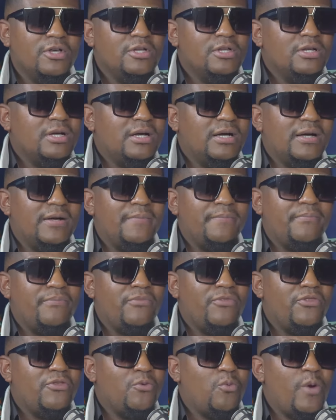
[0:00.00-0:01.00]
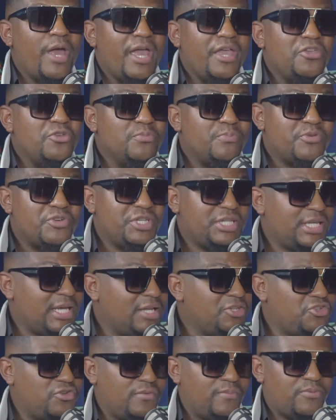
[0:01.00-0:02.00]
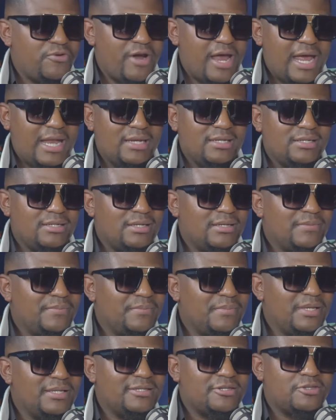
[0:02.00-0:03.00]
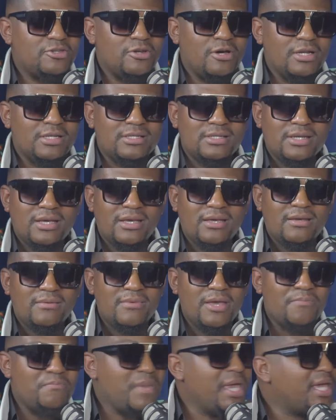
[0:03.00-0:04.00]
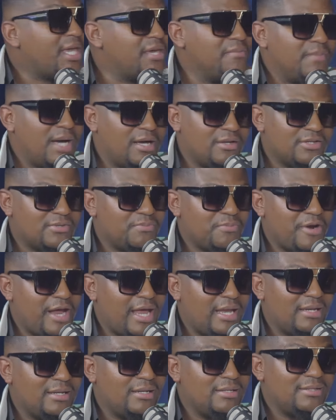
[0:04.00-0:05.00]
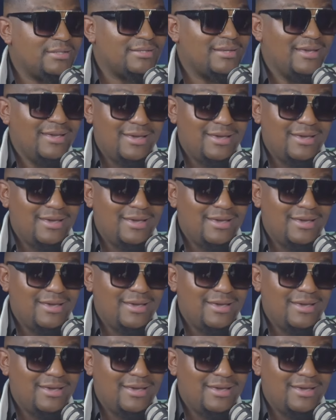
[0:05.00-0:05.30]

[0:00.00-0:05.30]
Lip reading: the way you present your brand. It's not a Mickey Mouse brand. It's,